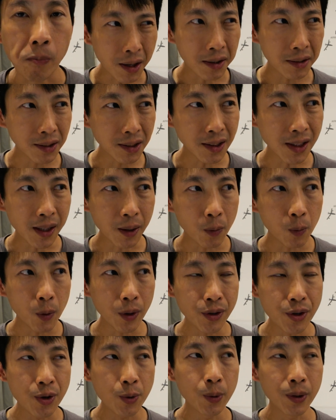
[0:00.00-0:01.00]
It was like
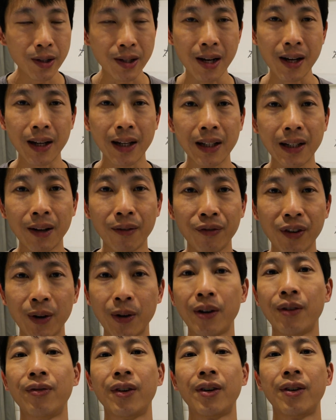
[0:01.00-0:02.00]
what you would get in a
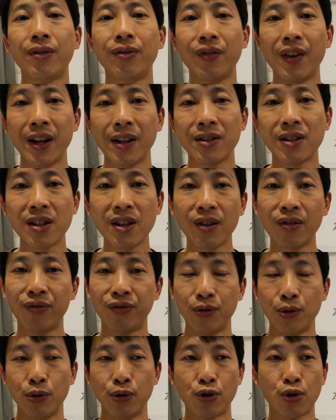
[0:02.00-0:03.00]
very, very fancy
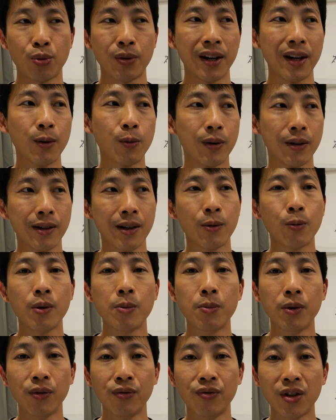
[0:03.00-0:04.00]
fruit tray where they
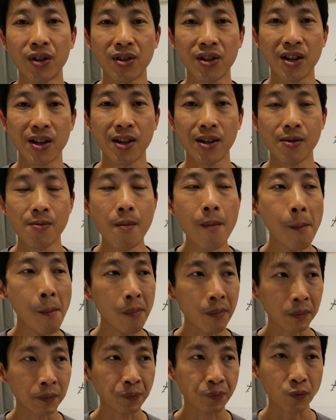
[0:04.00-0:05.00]
remove the skin,
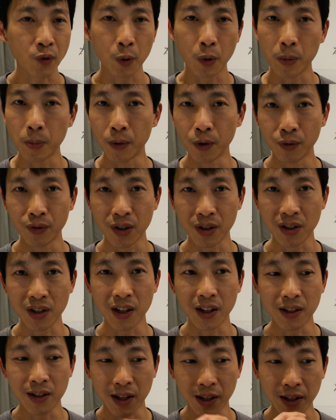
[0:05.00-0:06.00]
remove the
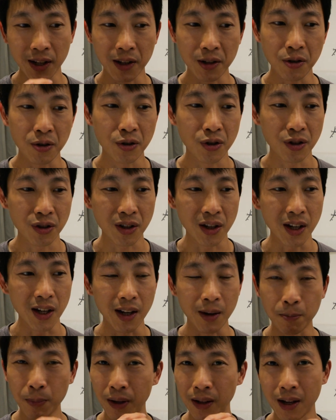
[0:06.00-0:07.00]
seeds, and then you just
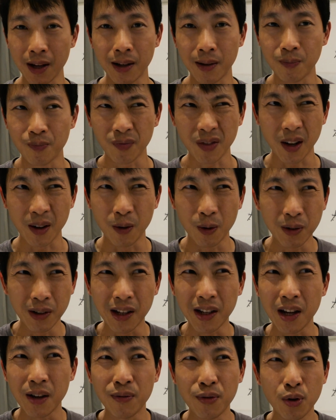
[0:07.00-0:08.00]
eat. But then they only
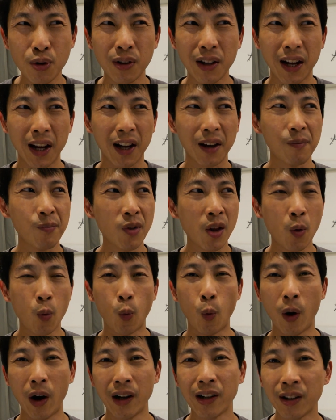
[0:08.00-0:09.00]
give you like
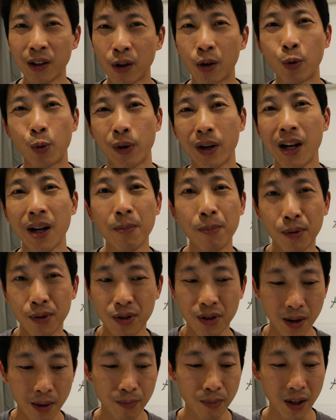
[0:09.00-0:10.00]
1 grape or
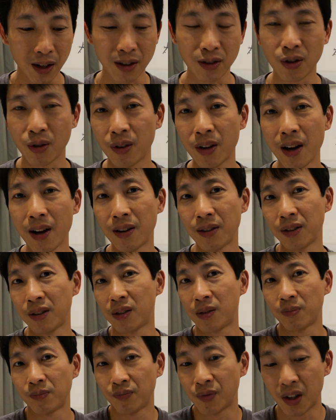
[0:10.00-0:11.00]
something. So now it's,
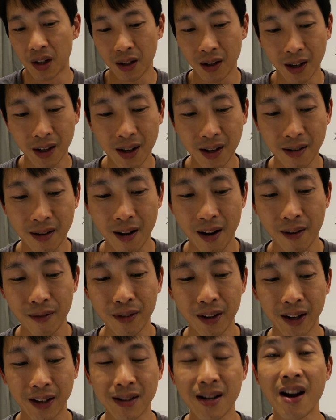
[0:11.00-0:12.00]
I can have
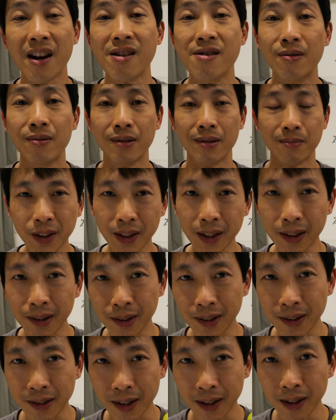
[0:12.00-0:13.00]
like 10 of them.
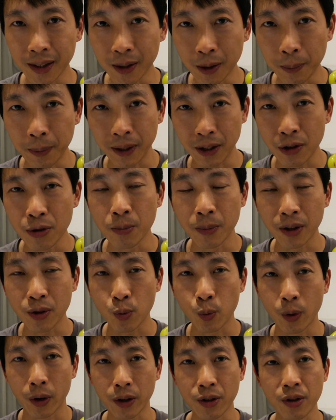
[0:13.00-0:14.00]
Still, it's a little bit too much
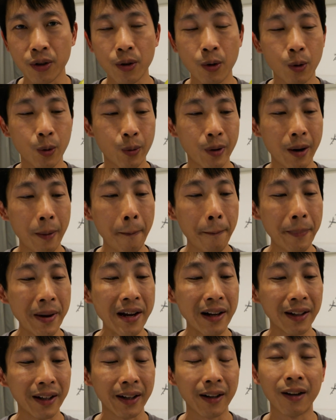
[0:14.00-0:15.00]
work to go around
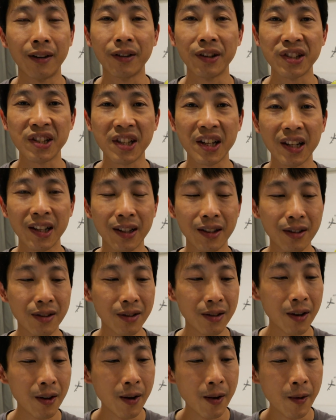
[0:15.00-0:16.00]
peeling all the skins,